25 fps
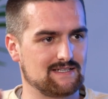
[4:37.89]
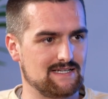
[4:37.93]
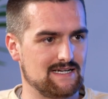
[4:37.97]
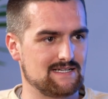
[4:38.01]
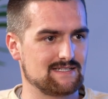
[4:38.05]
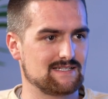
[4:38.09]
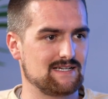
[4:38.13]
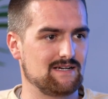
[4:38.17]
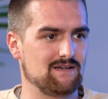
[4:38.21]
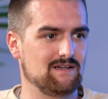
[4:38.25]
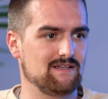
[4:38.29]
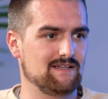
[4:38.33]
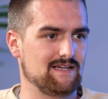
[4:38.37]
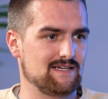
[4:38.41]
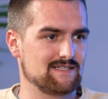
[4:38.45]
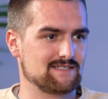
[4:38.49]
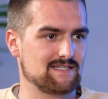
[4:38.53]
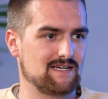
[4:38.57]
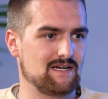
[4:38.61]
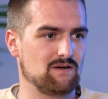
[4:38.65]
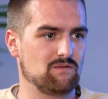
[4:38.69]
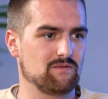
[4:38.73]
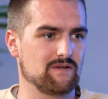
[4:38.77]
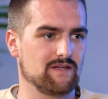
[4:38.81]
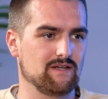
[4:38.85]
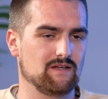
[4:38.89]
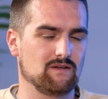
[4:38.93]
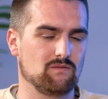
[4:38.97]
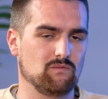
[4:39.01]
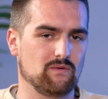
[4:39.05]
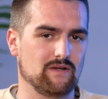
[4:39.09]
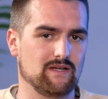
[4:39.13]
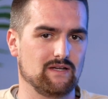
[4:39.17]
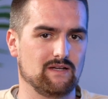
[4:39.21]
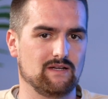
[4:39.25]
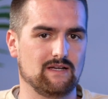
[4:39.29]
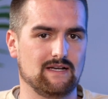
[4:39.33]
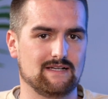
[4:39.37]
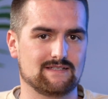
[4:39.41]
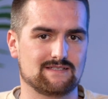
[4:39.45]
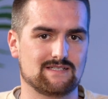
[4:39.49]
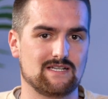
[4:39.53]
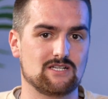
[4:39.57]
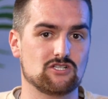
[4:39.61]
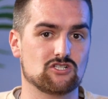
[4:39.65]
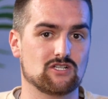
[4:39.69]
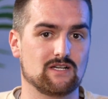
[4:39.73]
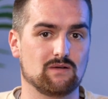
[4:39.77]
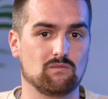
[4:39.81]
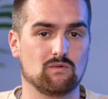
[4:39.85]
That's how we
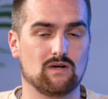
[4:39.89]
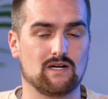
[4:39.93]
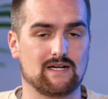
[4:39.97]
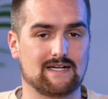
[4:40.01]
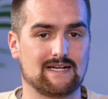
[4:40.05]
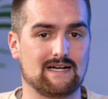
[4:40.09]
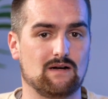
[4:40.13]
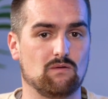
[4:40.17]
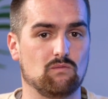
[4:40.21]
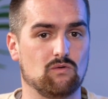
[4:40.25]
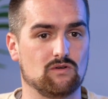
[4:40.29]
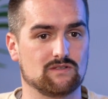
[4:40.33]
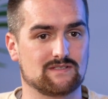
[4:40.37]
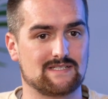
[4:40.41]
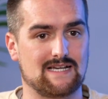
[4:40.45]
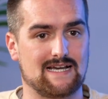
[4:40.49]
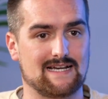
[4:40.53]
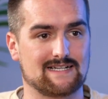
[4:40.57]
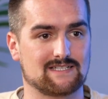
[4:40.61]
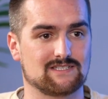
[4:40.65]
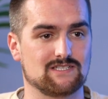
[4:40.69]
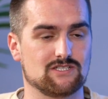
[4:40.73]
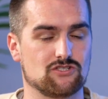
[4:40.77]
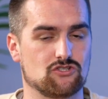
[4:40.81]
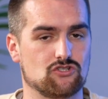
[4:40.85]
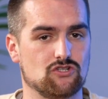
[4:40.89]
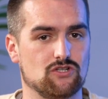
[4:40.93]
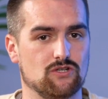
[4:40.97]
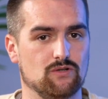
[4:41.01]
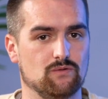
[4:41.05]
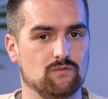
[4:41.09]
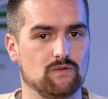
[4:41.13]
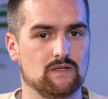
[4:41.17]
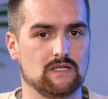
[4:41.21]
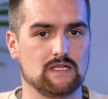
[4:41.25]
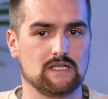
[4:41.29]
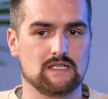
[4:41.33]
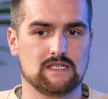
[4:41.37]
essentially work out what tax is due.